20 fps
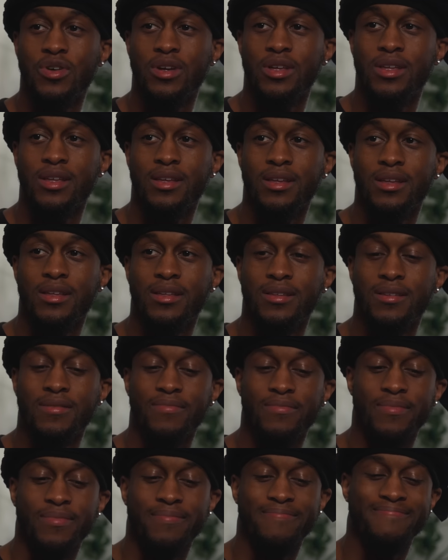And, and
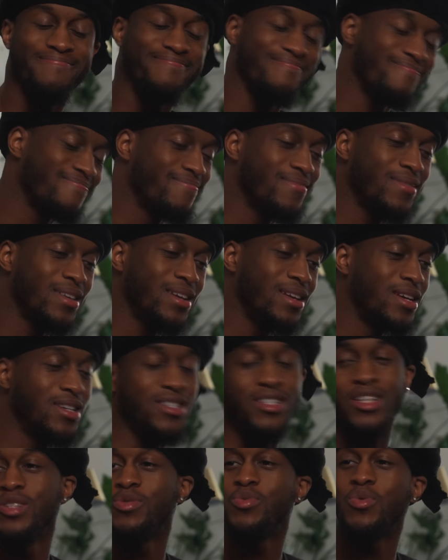
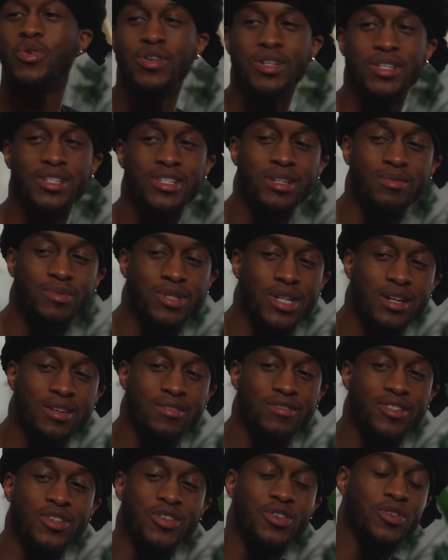since we're on the subject of
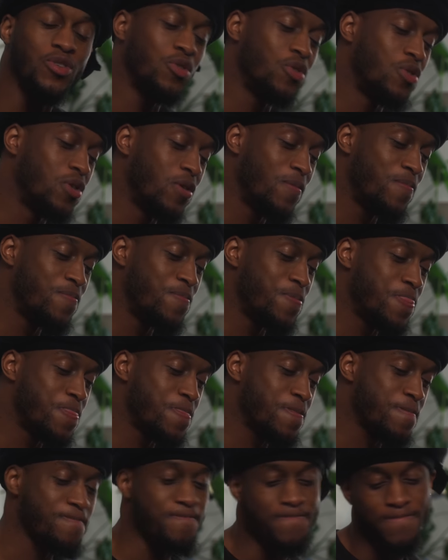secure,
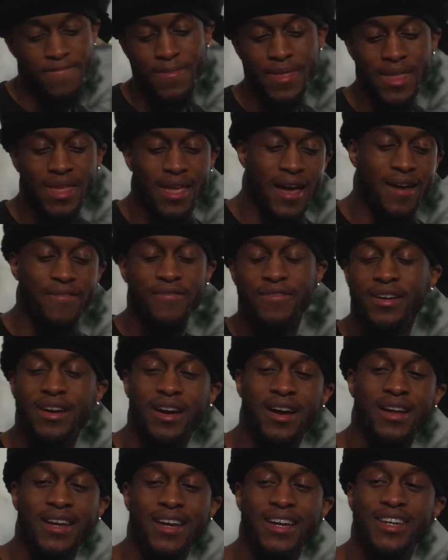mm-hmm. I figured
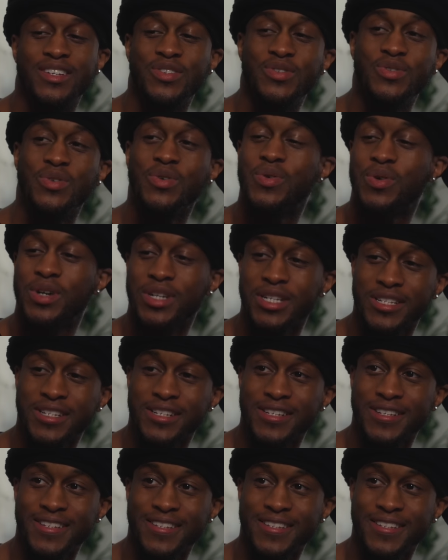I'd ask you a question.